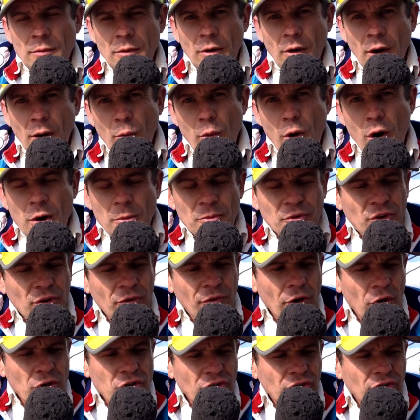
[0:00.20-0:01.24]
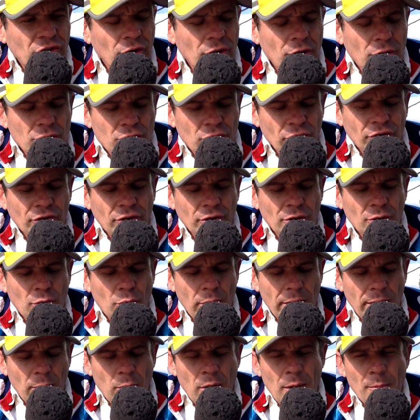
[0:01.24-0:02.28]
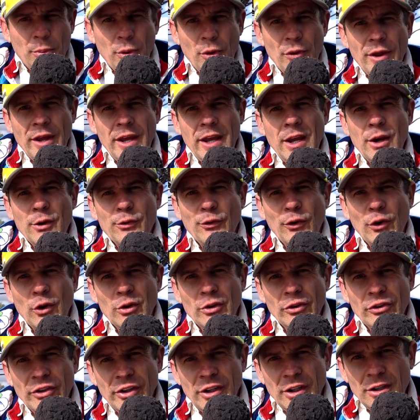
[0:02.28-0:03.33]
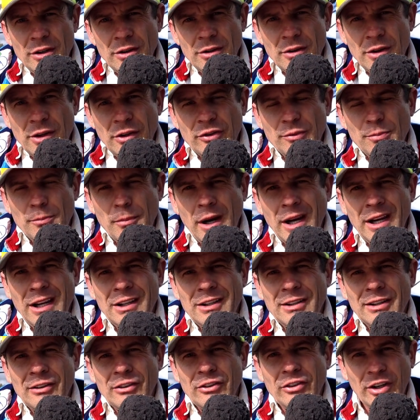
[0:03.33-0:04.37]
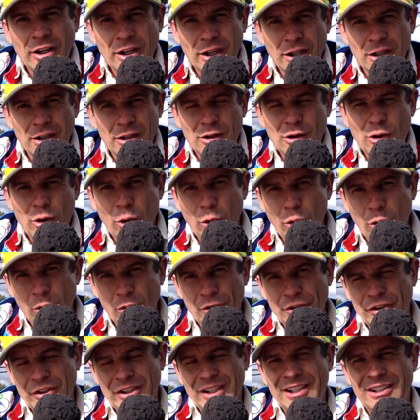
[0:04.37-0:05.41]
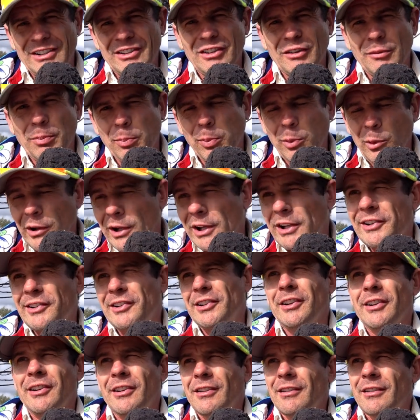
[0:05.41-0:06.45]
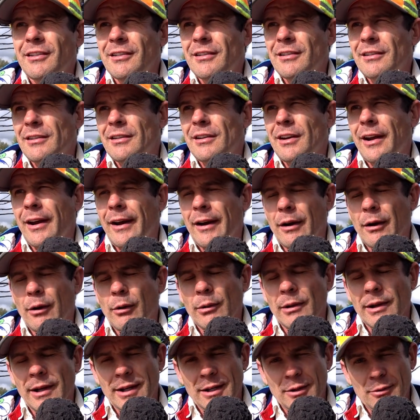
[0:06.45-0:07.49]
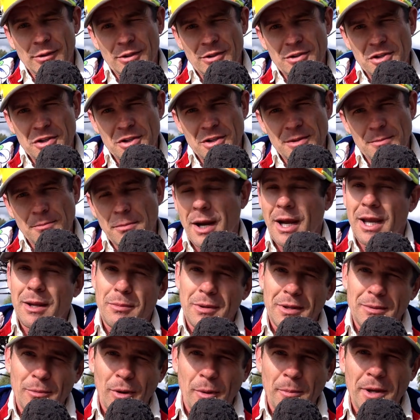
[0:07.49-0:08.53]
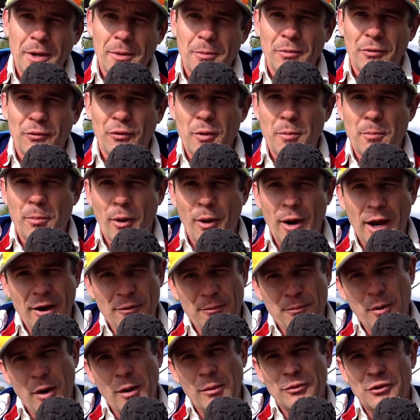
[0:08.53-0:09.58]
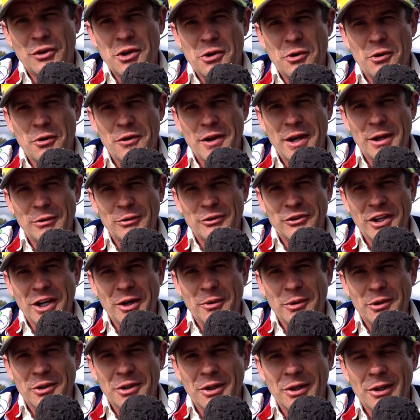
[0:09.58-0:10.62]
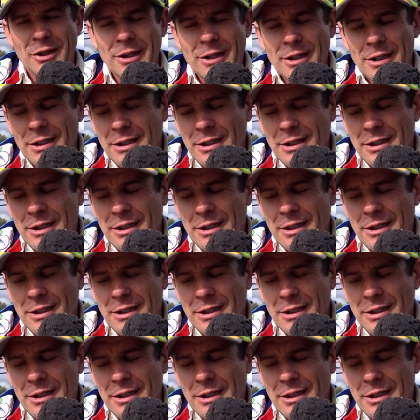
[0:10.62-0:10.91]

Alright, welcome to the video. Just a quick one. Put the earphones in. This may contain coarse, explicit adult language. Maybe. Might be a few F-bombs here and there. We'll see how we go.